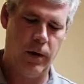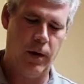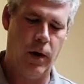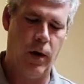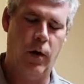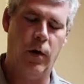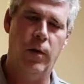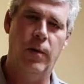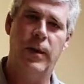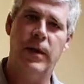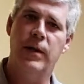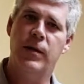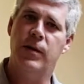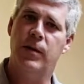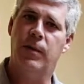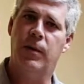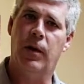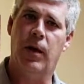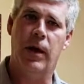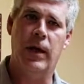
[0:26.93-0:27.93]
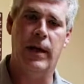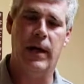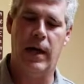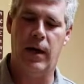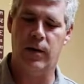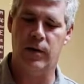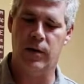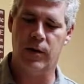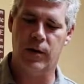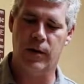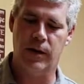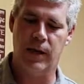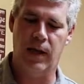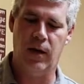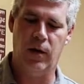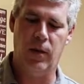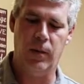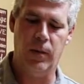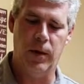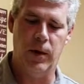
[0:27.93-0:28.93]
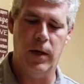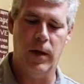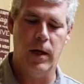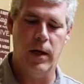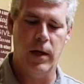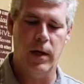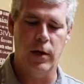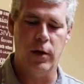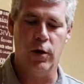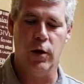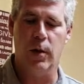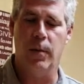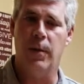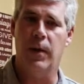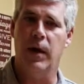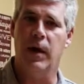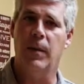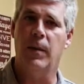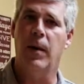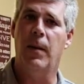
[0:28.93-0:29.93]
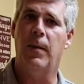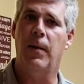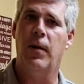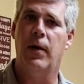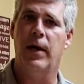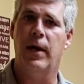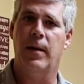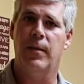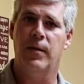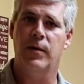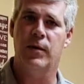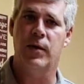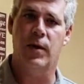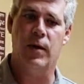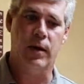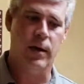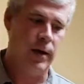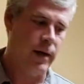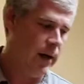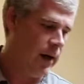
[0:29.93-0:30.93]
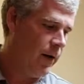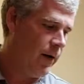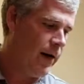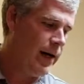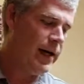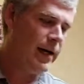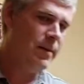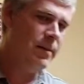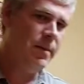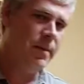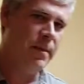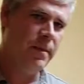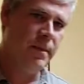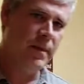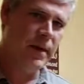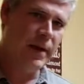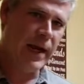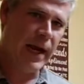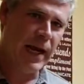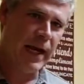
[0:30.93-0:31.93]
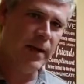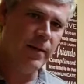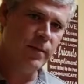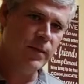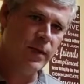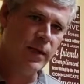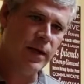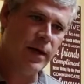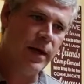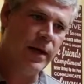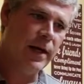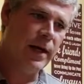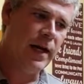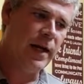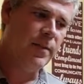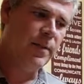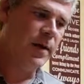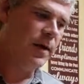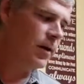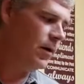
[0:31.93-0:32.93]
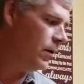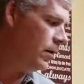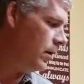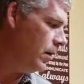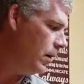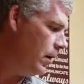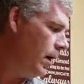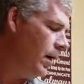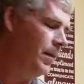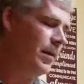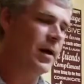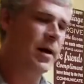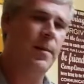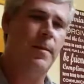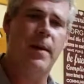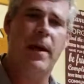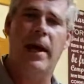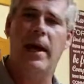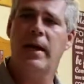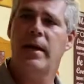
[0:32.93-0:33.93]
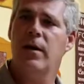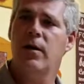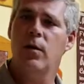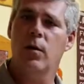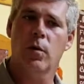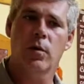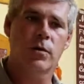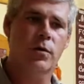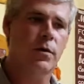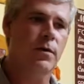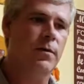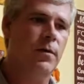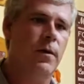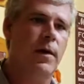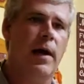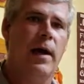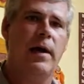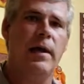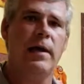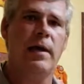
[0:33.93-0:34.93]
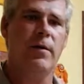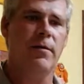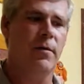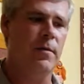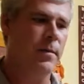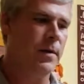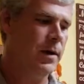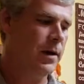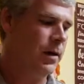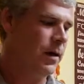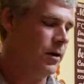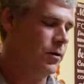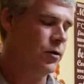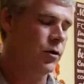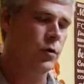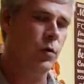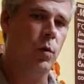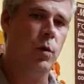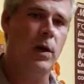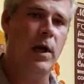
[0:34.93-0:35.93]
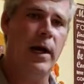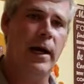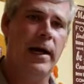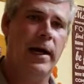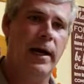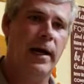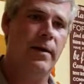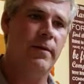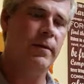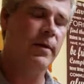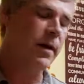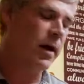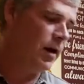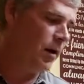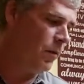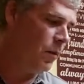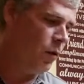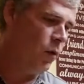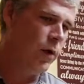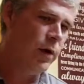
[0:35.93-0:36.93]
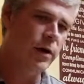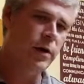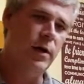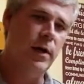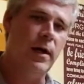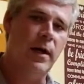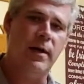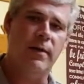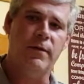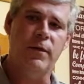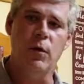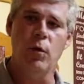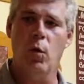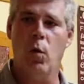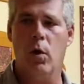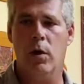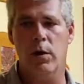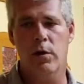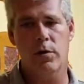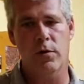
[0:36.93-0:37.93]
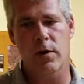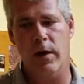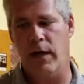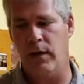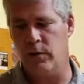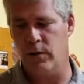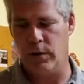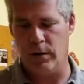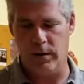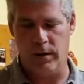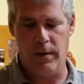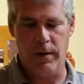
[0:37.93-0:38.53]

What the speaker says: All the bee supply houses sell them. You can pick them up on Amazon. Now, any names that I name here, I'm not a paid endorser for any of them. It's just what I have, kind of pointing you if you want a direction.